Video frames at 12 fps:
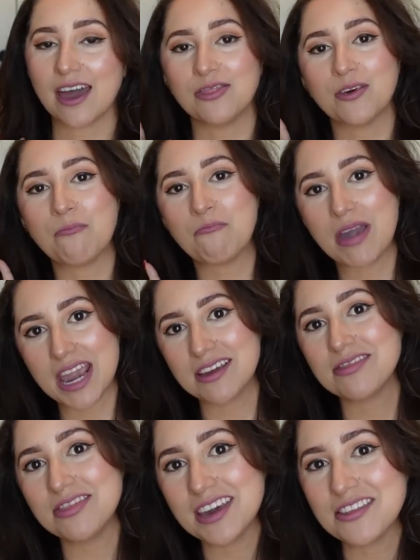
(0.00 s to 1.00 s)
And the
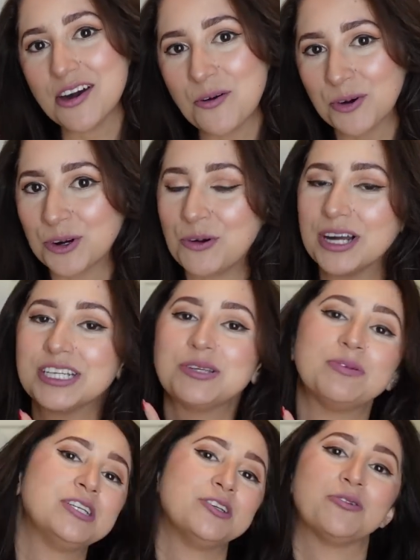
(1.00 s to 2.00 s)
main thing that we're going
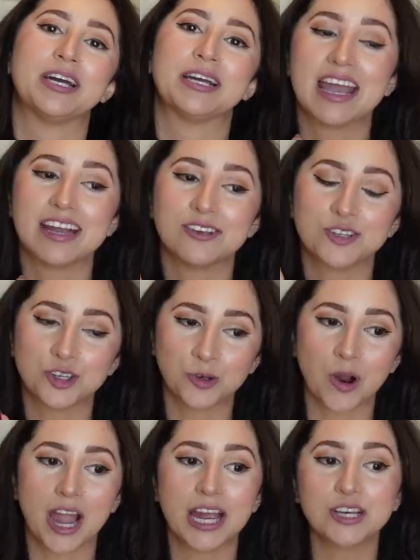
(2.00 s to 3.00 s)
to be doing is
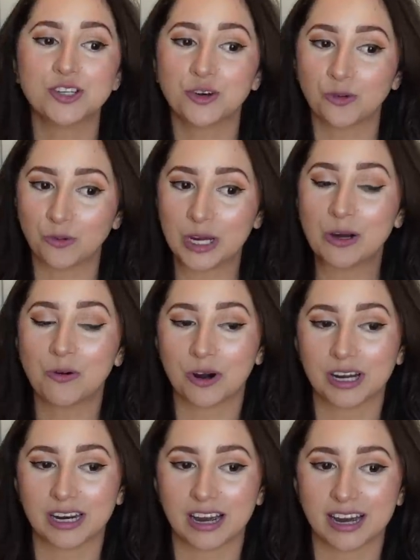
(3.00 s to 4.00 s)
trying to
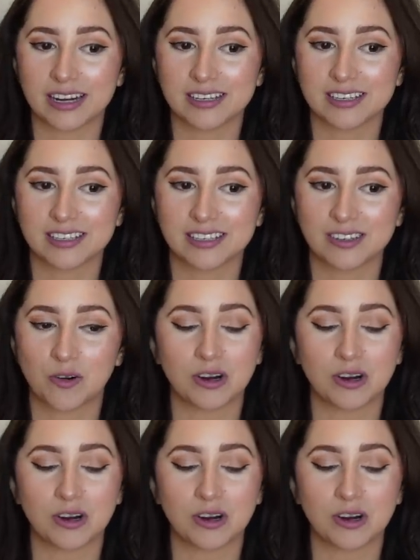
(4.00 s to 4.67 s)
reorganize,